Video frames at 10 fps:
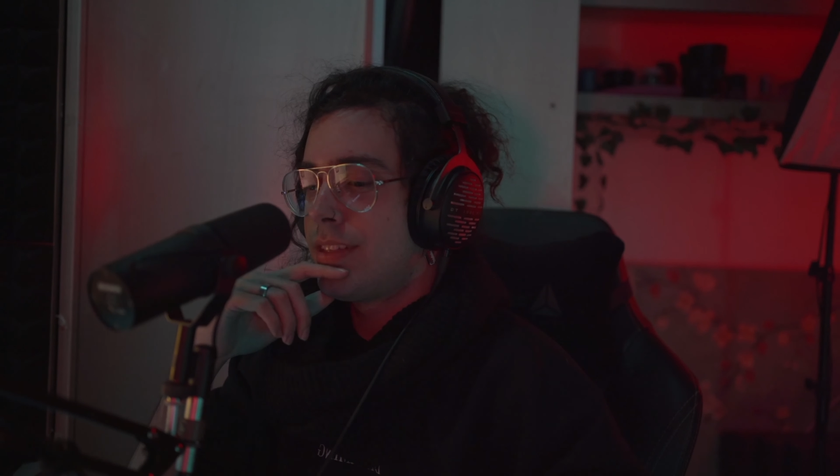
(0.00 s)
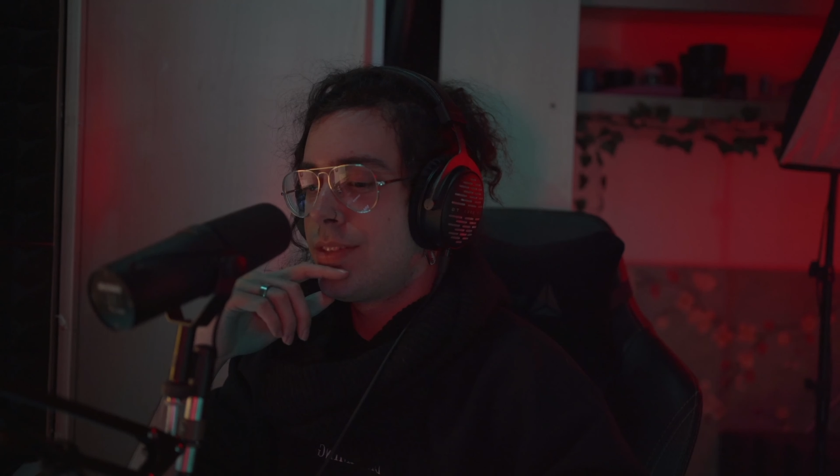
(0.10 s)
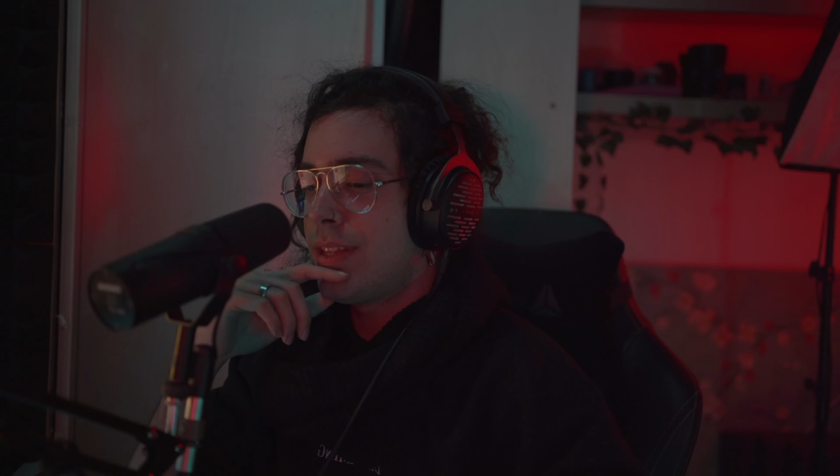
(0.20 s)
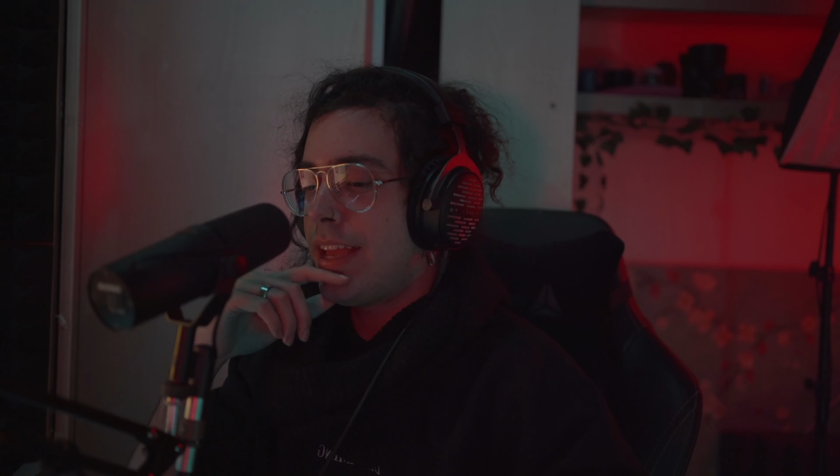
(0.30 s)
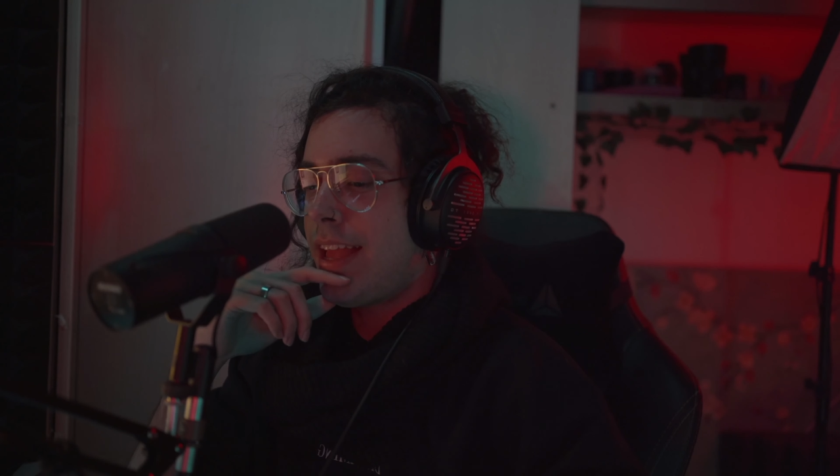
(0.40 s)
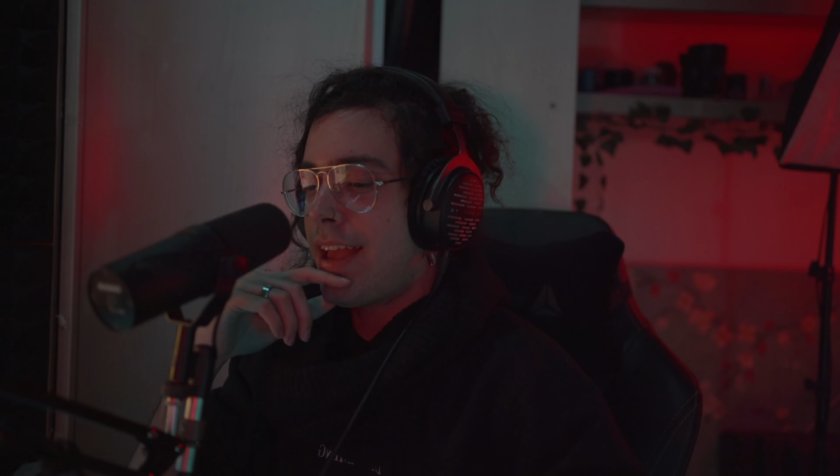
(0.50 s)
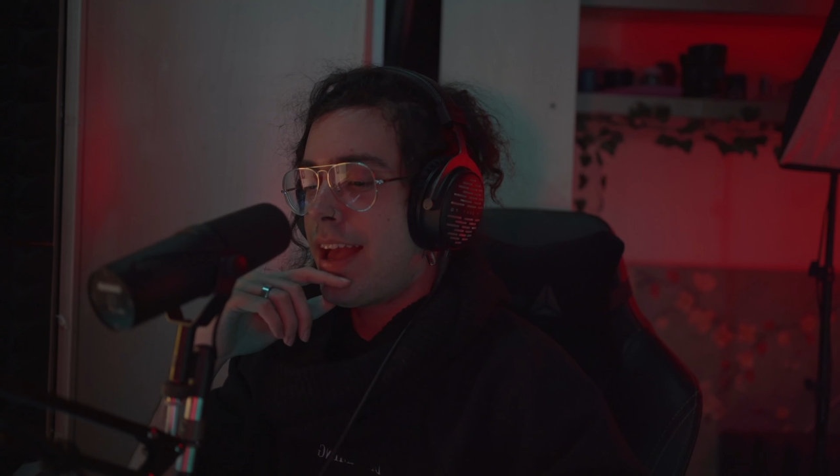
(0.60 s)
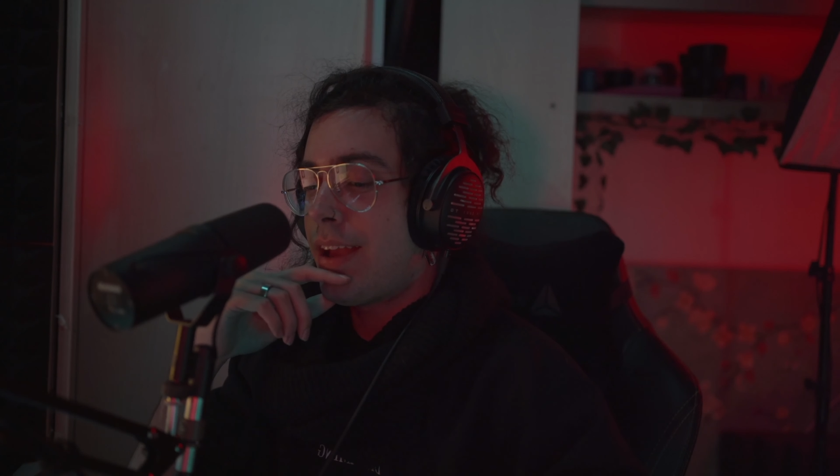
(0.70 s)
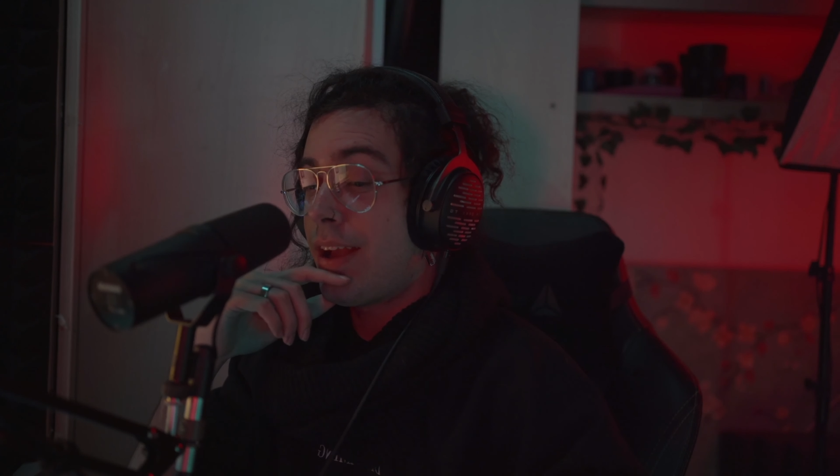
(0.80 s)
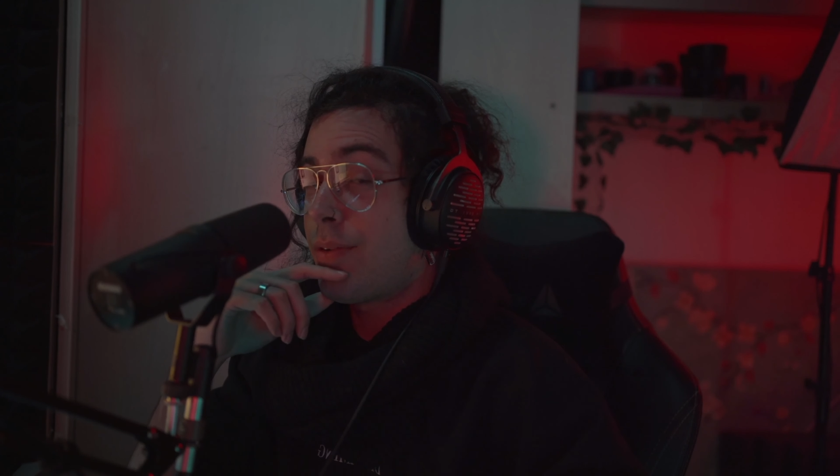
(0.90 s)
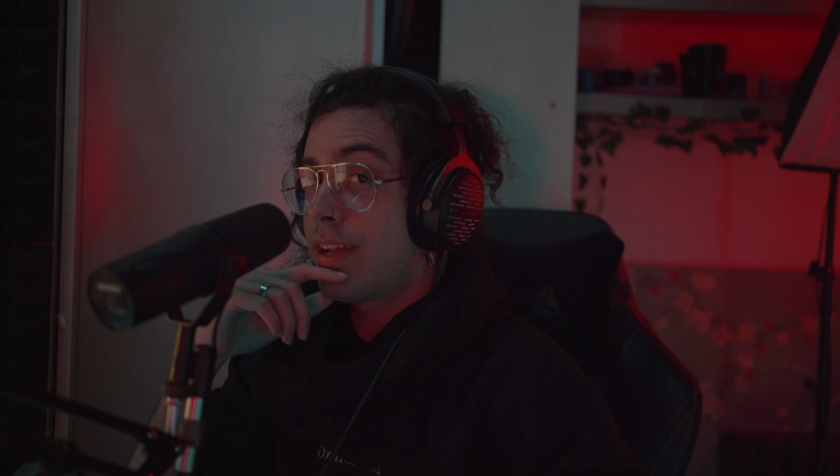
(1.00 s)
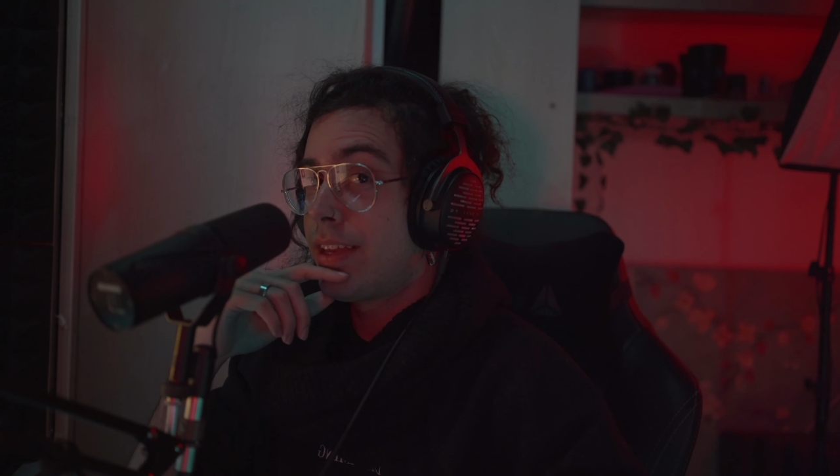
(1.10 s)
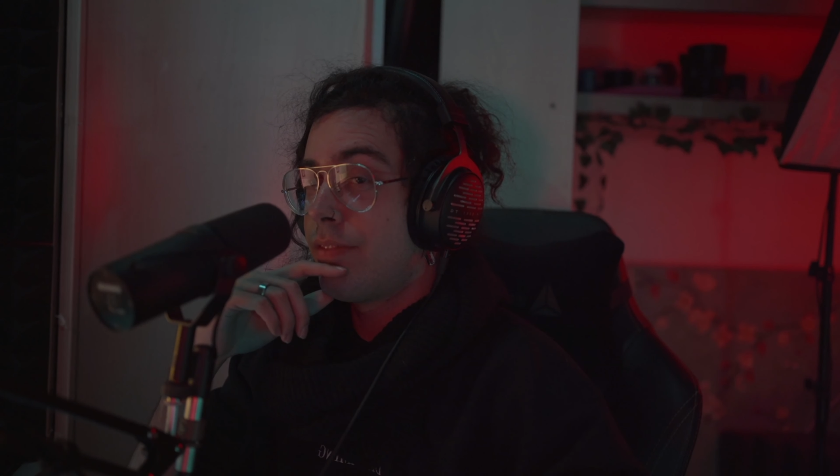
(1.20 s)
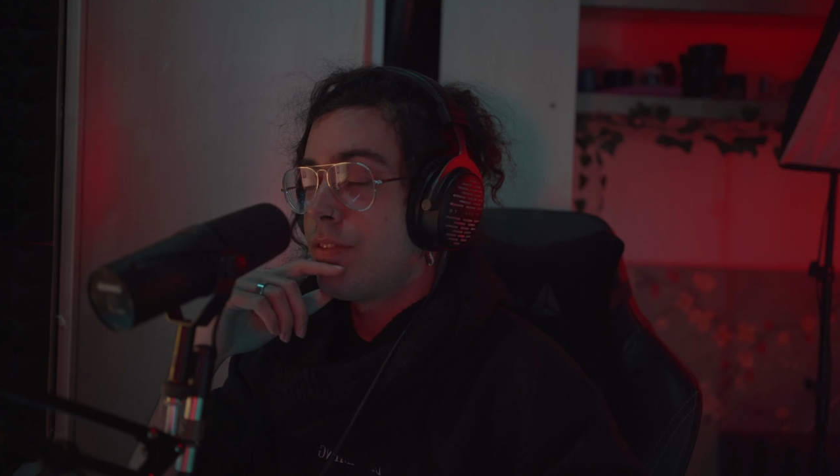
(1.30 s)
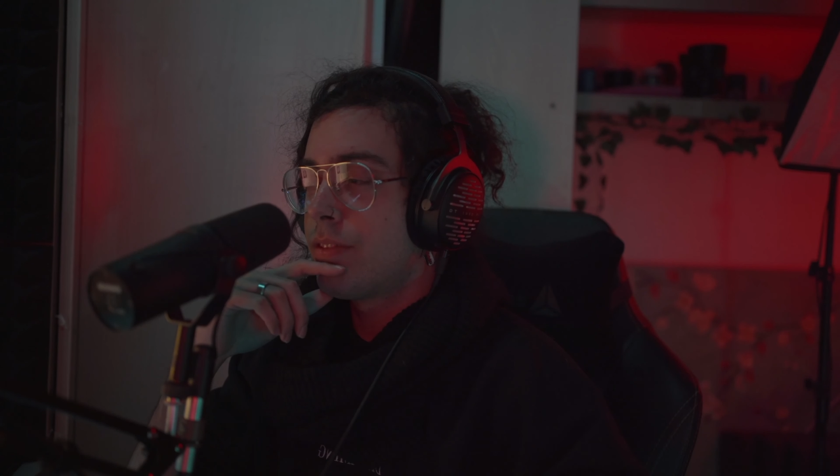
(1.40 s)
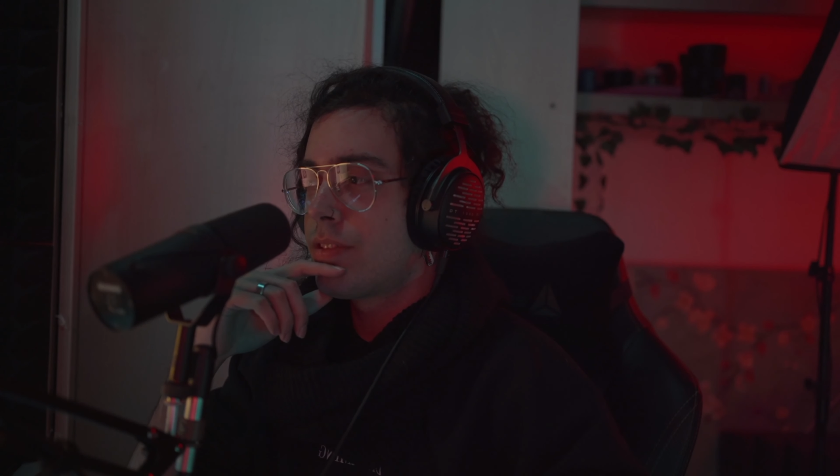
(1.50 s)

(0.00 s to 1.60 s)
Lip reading: Today, I want to give you